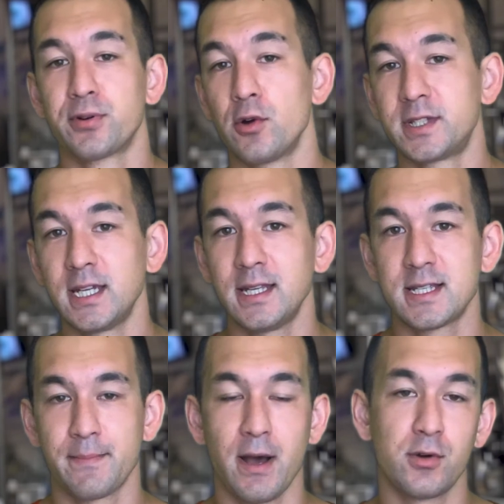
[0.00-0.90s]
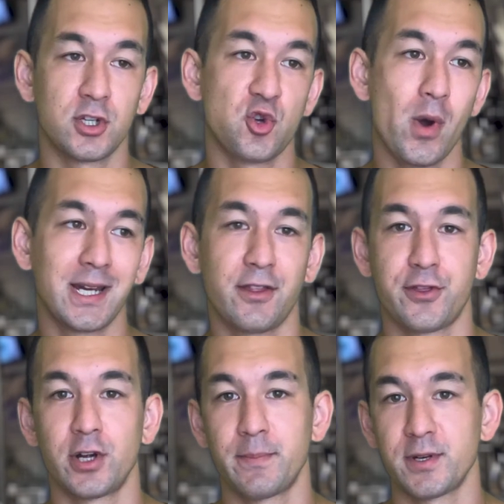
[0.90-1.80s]
Protein is about 20 to
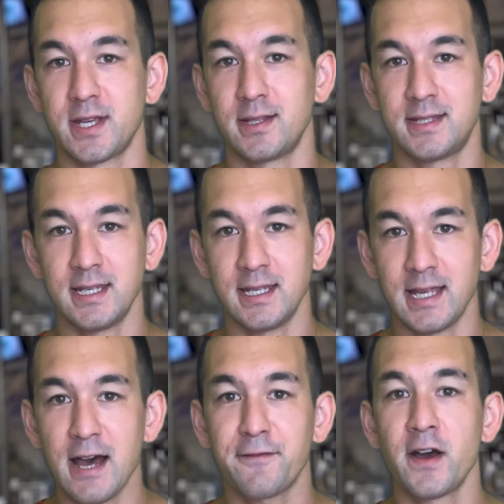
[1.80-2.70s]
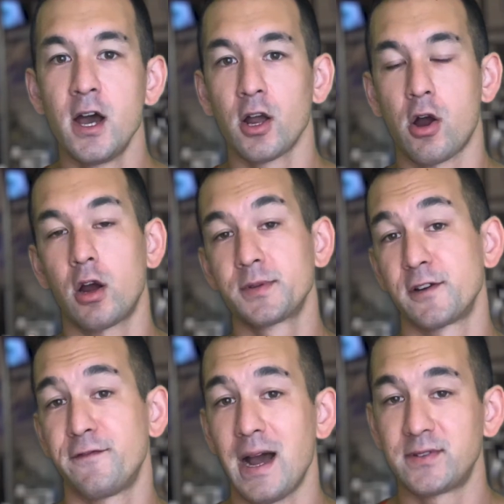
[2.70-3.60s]
30% TEF, carbs
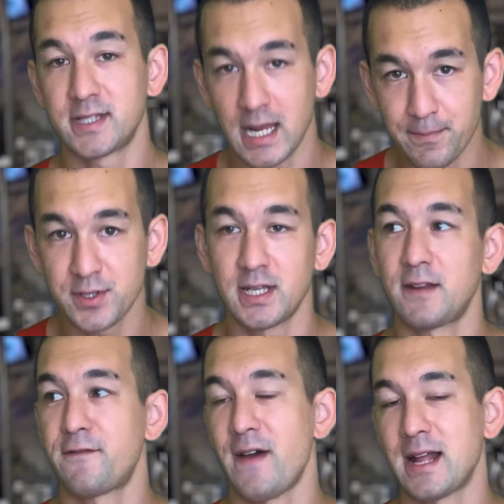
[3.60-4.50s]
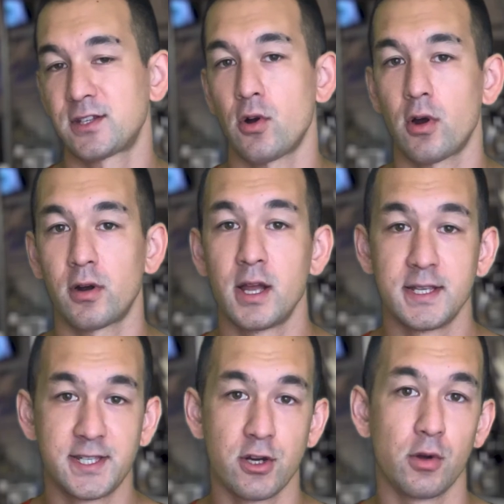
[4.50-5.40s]
are 5 to 10%, and fats are
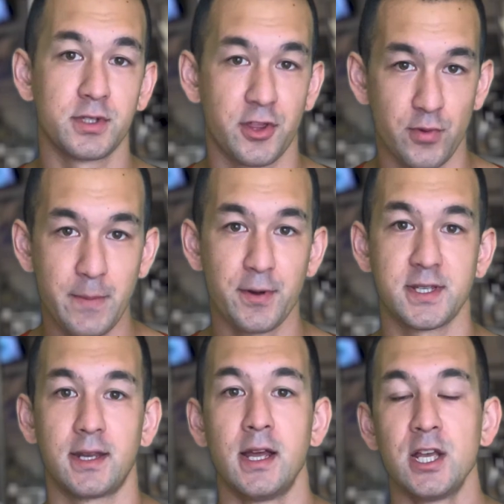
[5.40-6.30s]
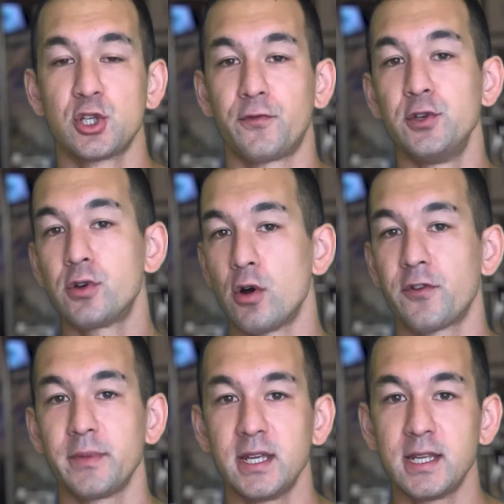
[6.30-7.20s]
0 to 3%. So if you go
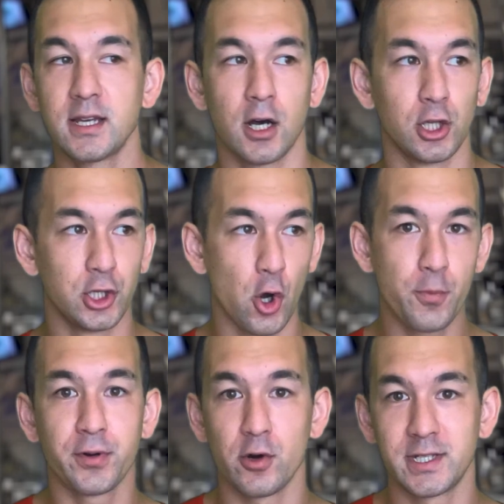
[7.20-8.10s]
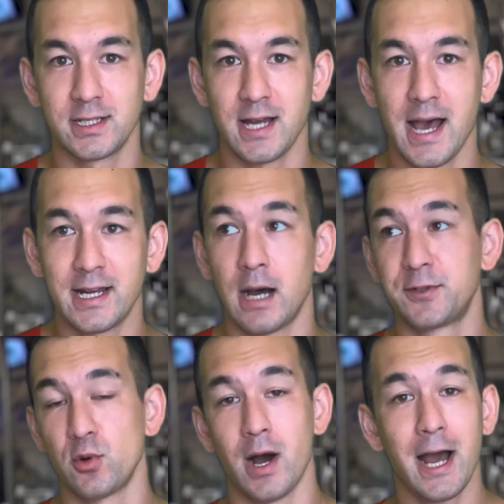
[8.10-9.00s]
from eating a low protein diet
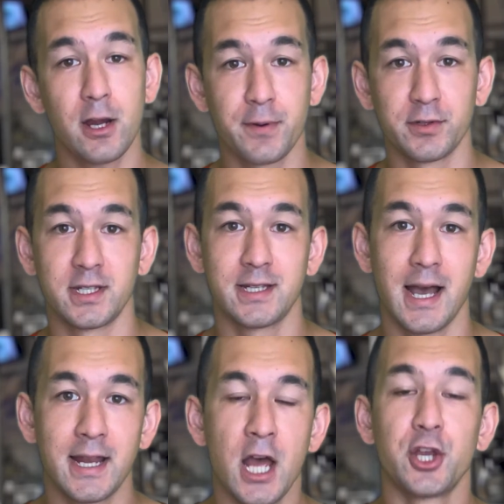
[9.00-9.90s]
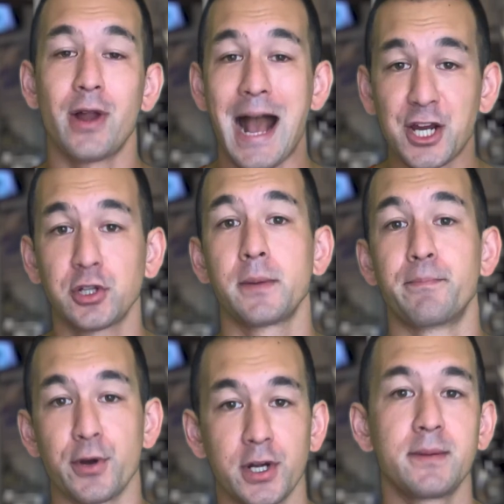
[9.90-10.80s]
up to a higher protein diet, you're actually
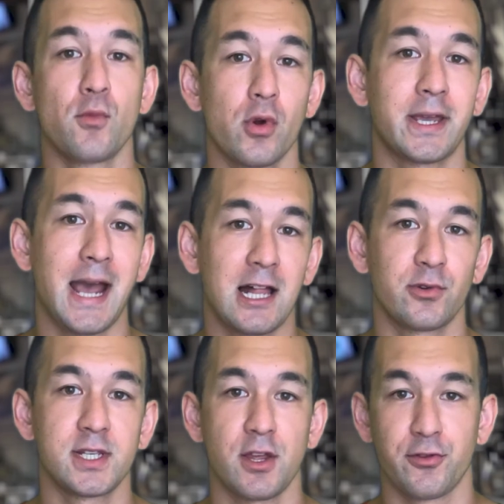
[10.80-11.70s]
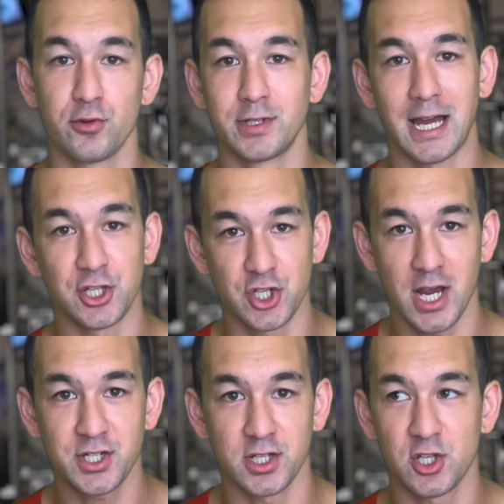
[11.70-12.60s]
burning more calories through
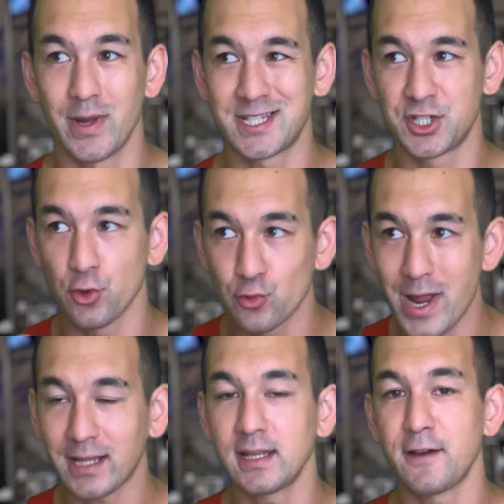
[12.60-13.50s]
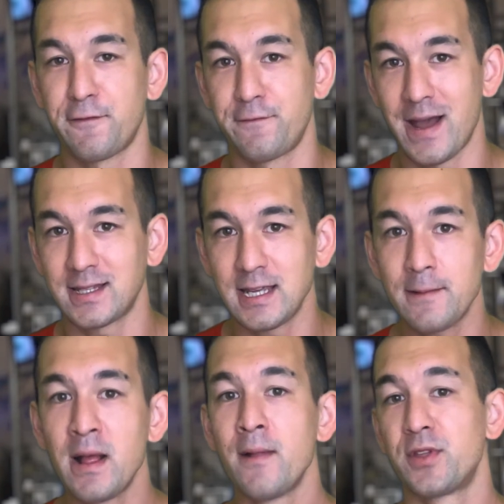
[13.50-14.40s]
digestion. So it's directly
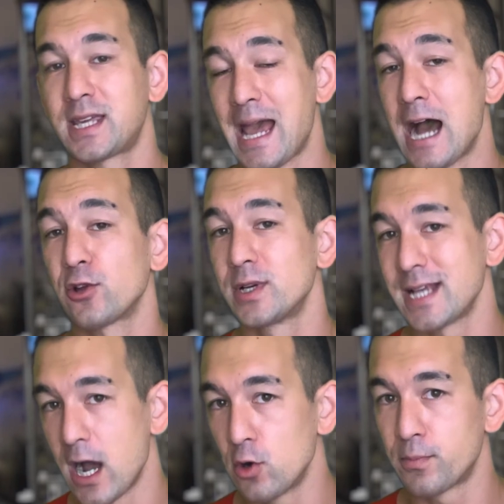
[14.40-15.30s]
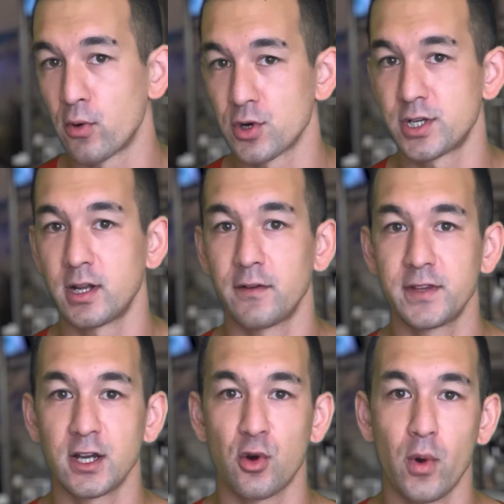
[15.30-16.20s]
affecting the calories out portion of
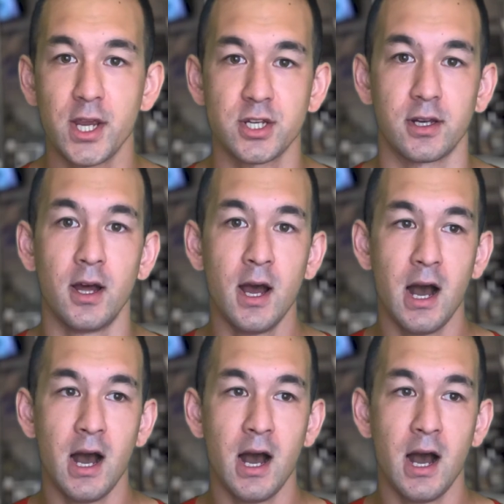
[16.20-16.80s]
the equation.